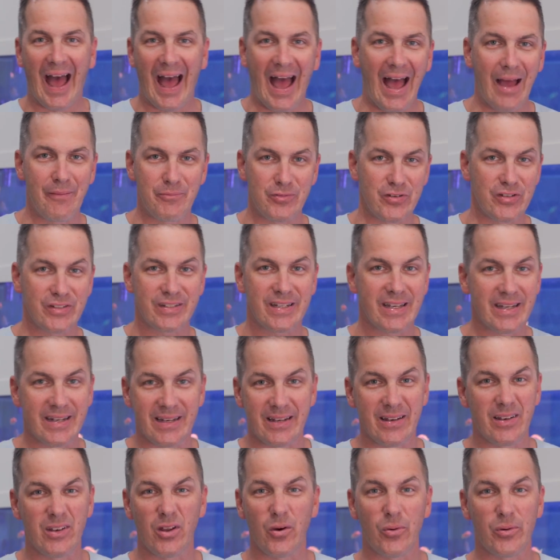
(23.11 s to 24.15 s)
I'm just
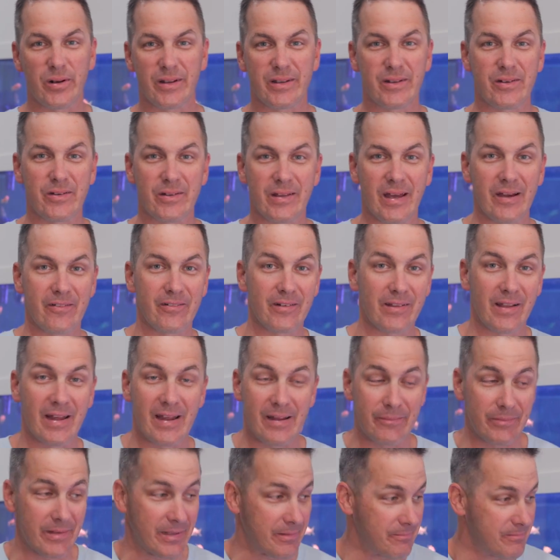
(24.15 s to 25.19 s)
kidding. No one can do that
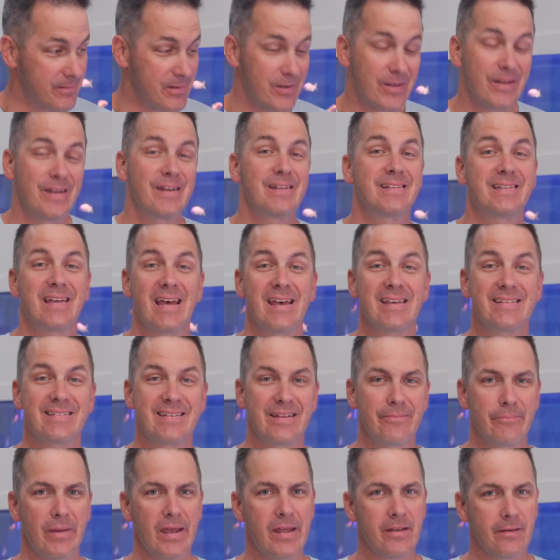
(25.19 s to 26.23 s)
reliably. You can test
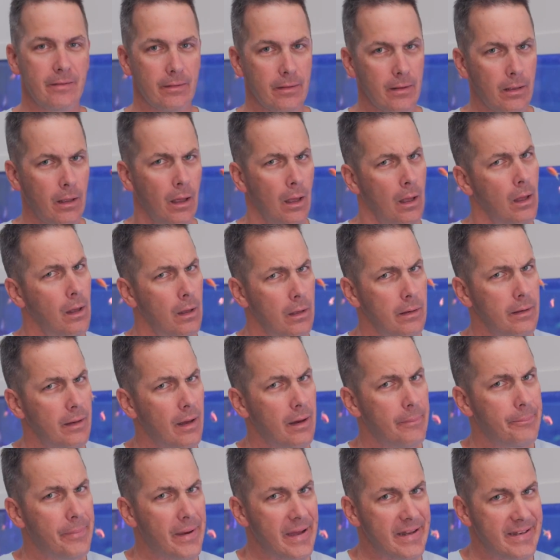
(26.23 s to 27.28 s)
it manually,
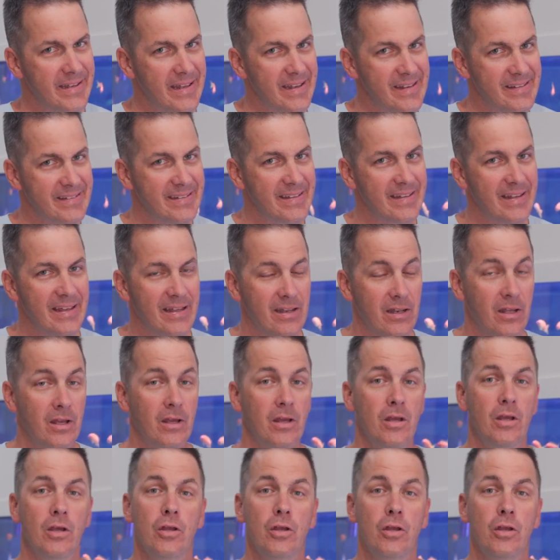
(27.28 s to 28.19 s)
not by tasting it.